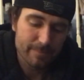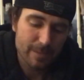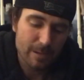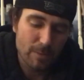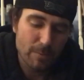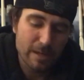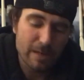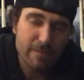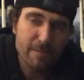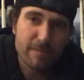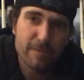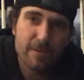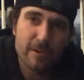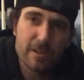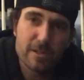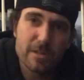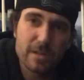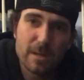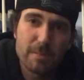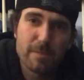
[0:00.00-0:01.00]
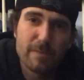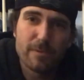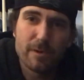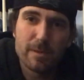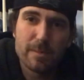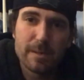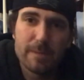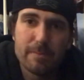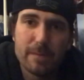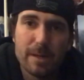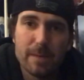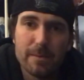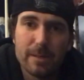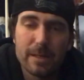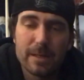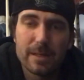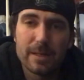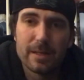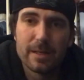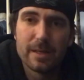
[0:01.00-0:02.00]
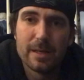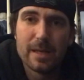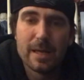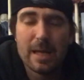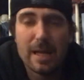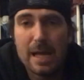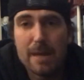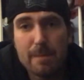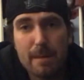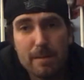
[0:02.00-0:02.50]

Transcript: when I first started performing in public, and